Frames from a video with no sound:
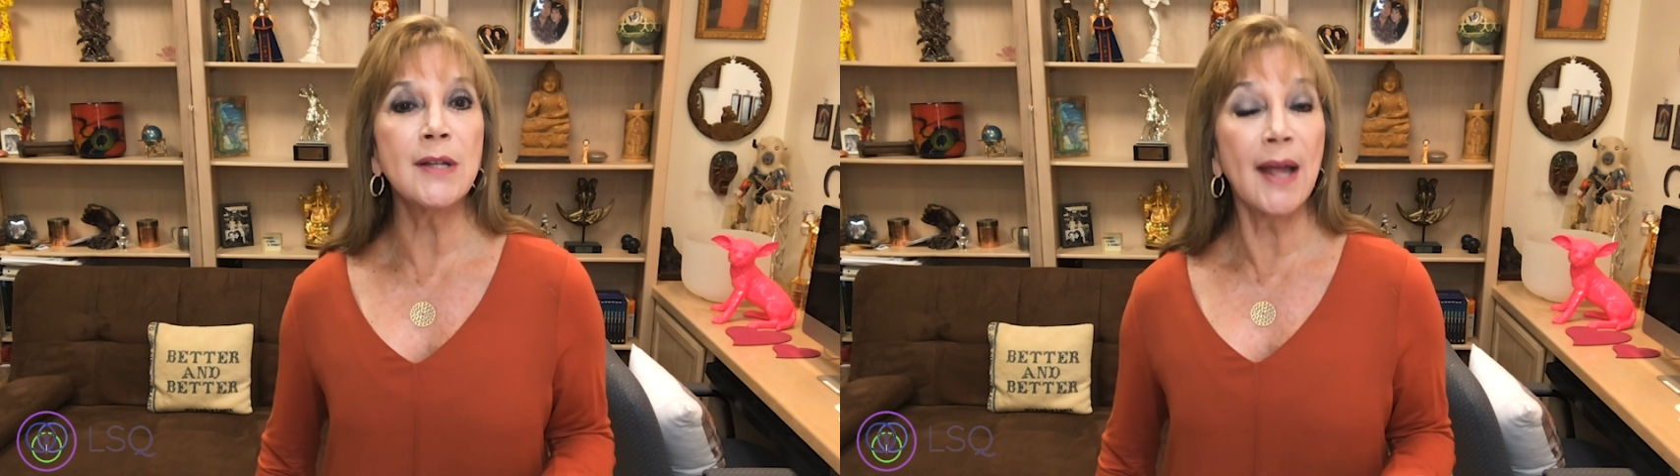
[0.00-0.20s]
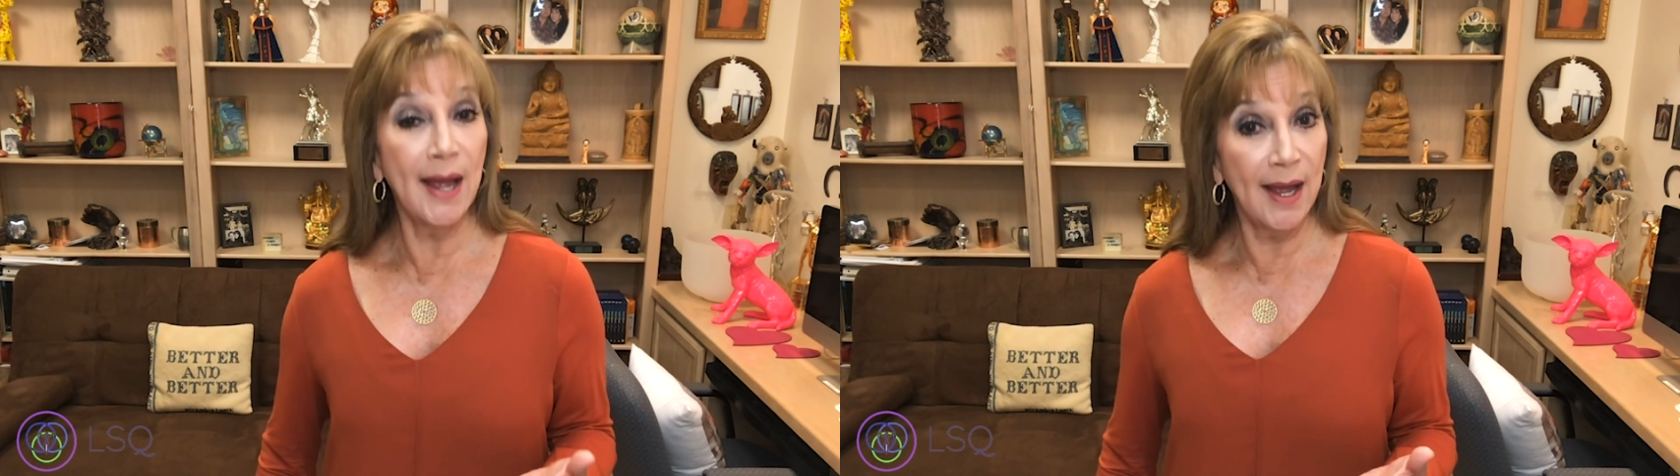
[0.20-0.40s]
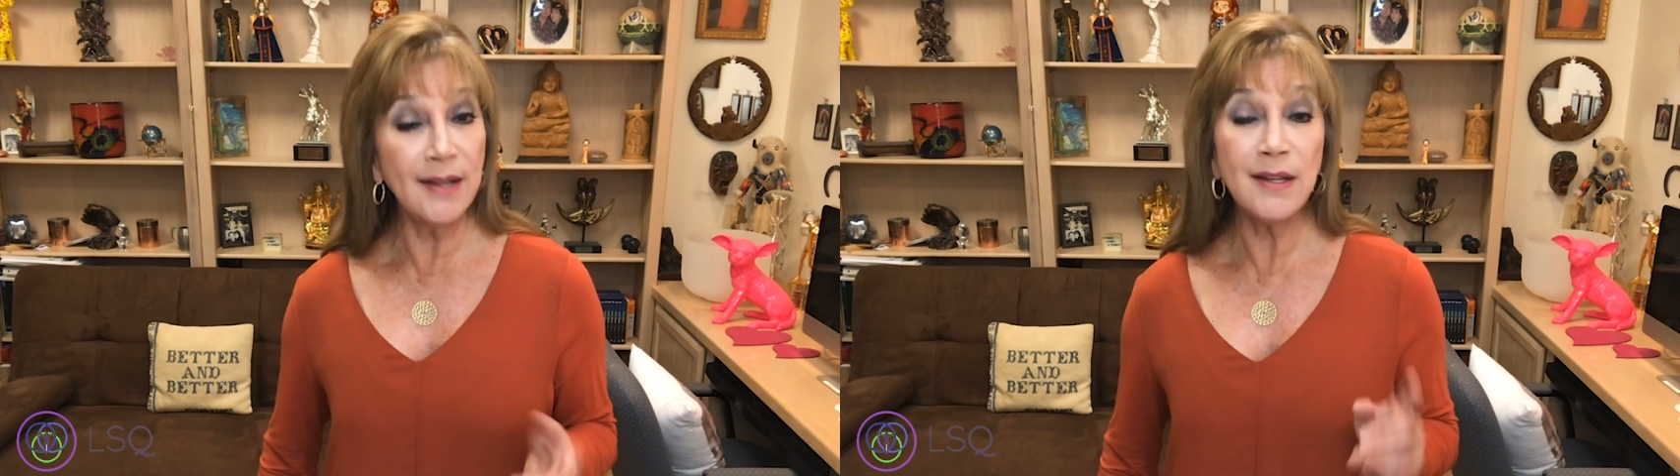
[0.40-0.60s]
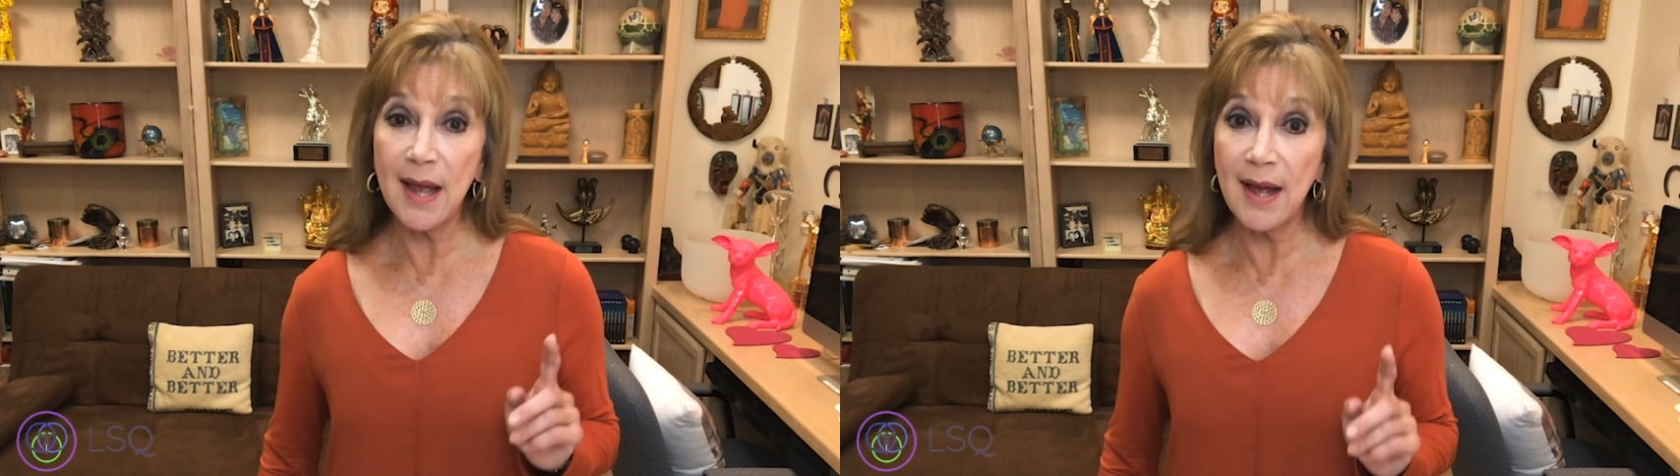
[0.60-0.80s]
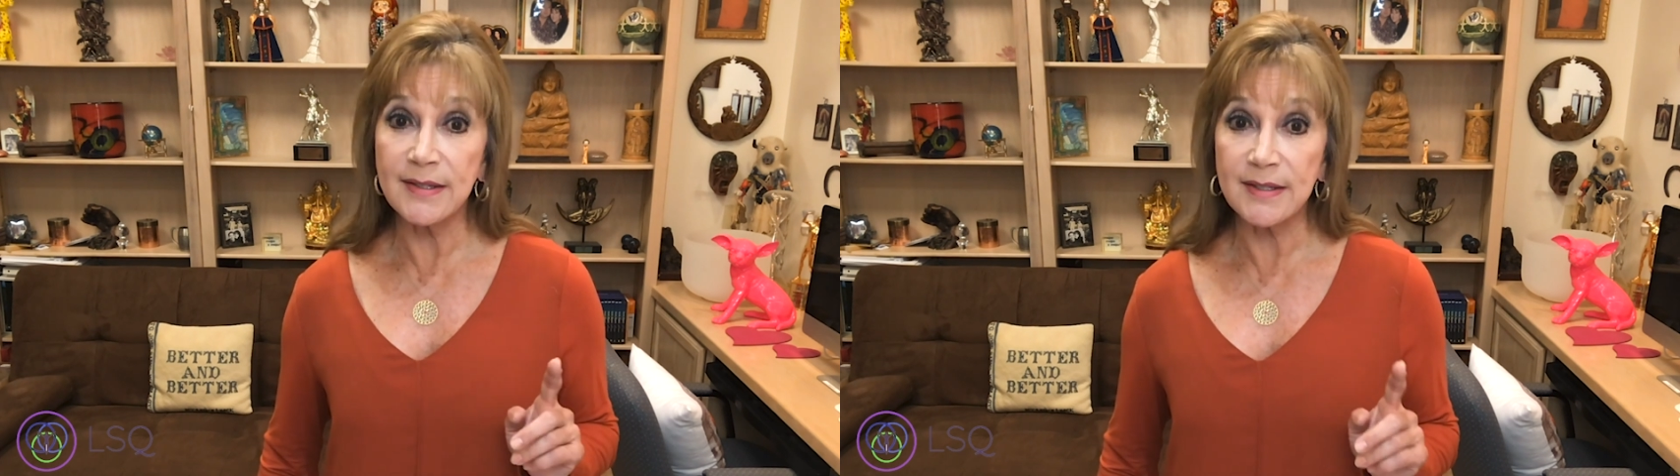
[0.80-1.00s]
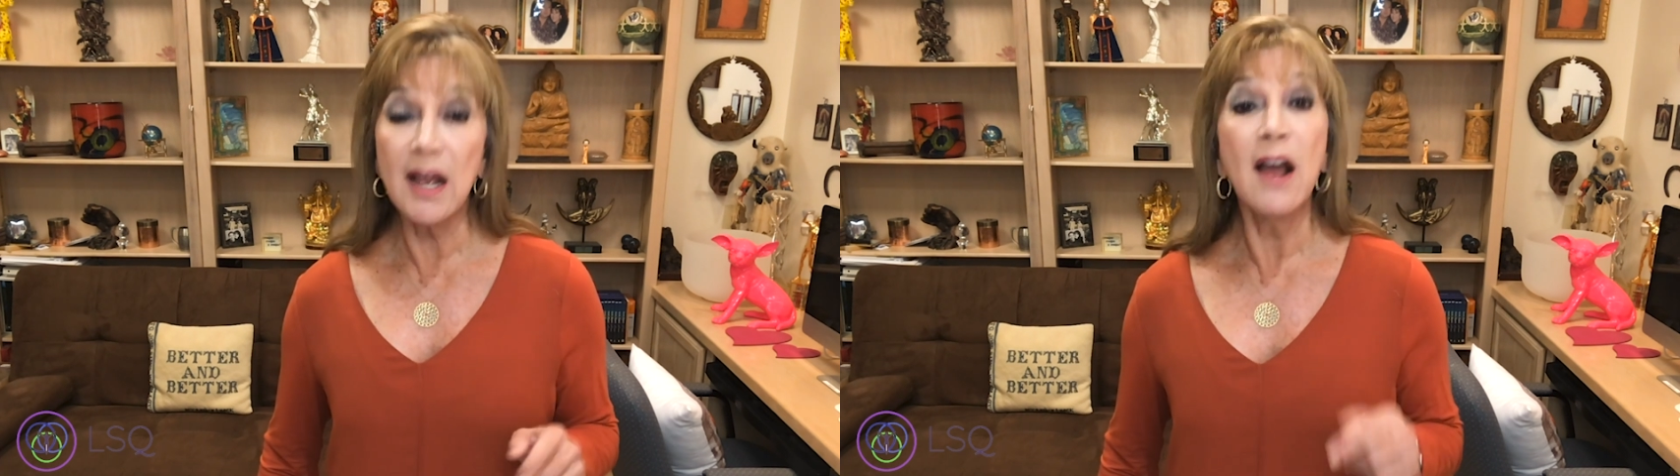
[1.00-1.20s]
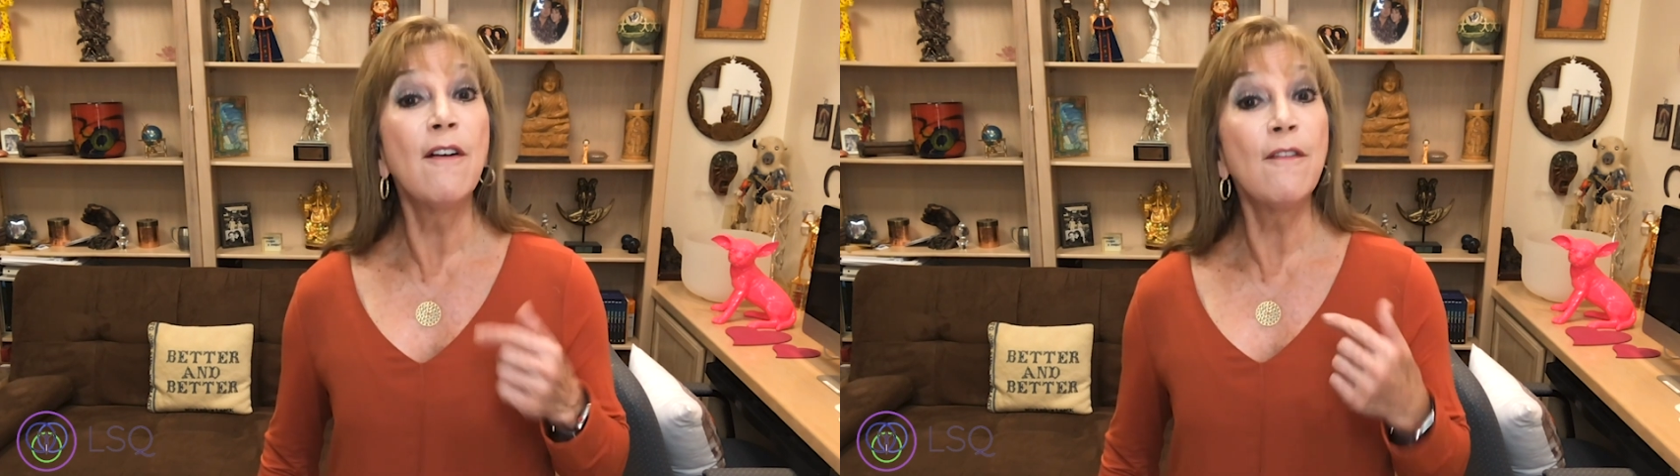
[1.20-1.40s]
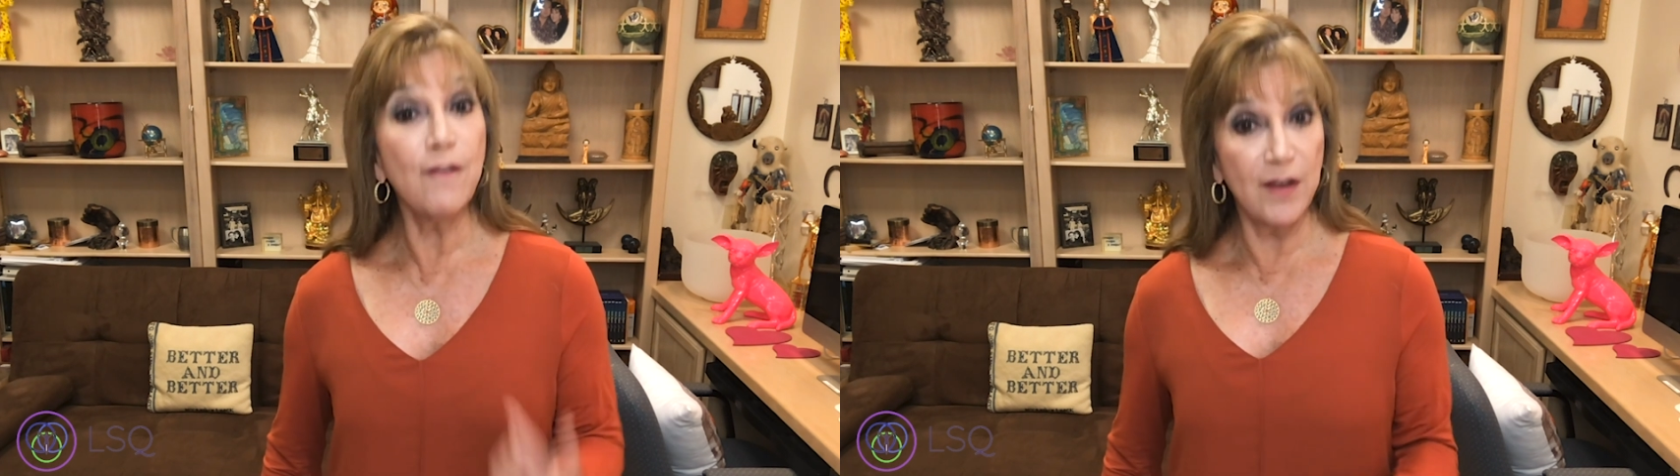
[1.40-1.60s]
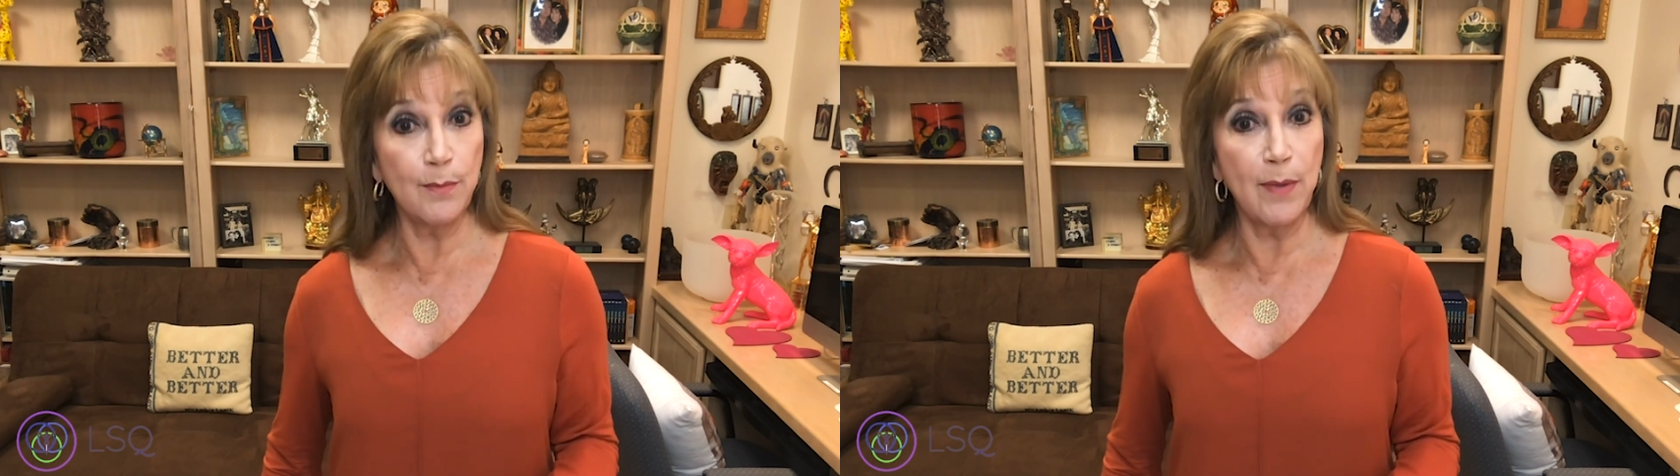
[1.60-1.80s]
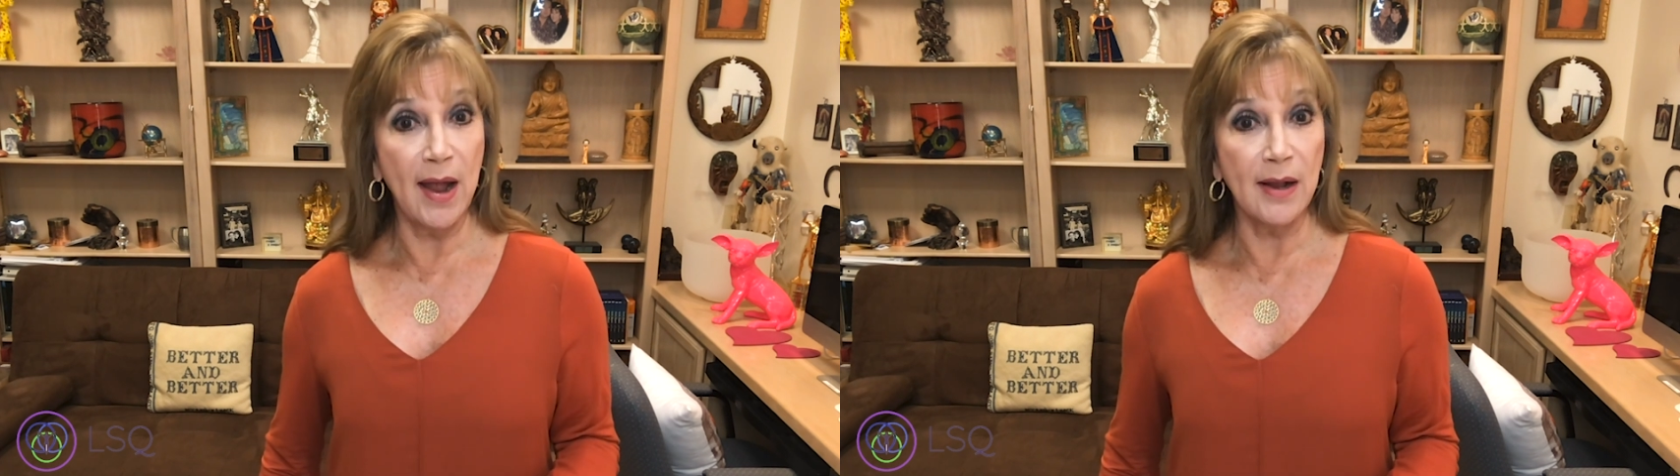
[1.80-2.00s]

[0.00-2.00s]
and yes, feedback.